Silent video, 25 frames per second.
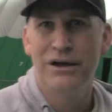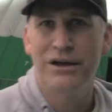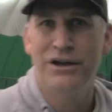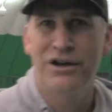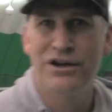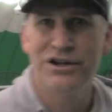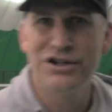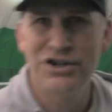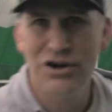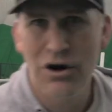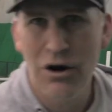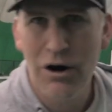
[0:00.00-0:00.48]

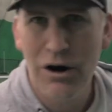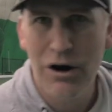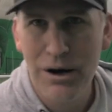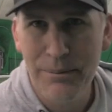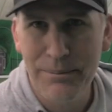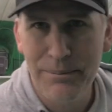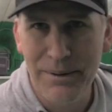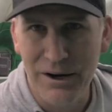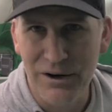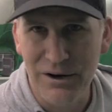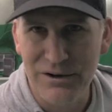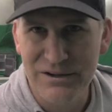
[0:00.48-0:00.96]
Because you
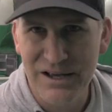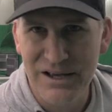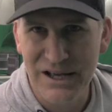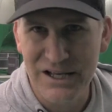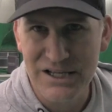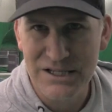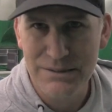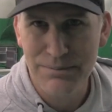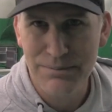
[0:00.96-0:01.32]
are a better tennis